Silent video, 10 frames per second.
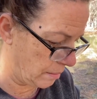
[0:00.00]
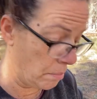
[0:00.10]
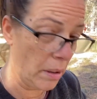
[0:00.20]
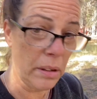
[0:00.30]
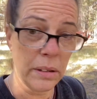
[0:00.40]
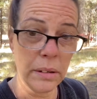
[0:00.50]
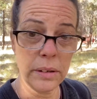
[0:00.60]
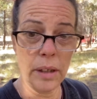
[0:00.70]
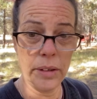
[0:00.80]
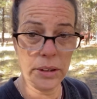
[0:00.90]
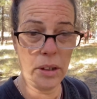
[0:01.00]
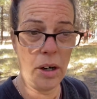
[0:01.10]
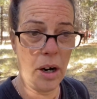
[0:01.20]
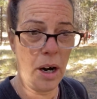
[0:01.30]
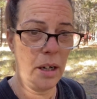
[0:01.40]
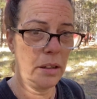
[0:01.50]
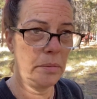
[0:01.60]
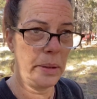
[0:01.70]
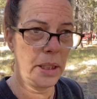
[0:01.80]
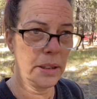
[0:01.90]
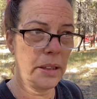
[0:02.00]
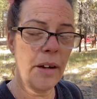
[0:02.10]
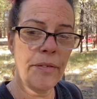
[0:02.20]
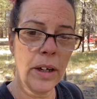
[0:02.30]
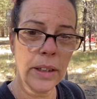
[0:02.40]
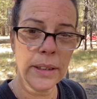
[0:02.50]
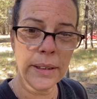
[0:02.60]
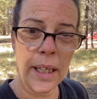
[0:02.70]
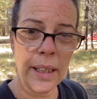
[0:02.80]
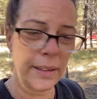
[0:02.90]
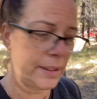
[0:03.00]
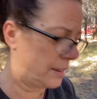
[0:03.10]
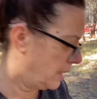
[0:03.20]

millions of us are because life fucking sucks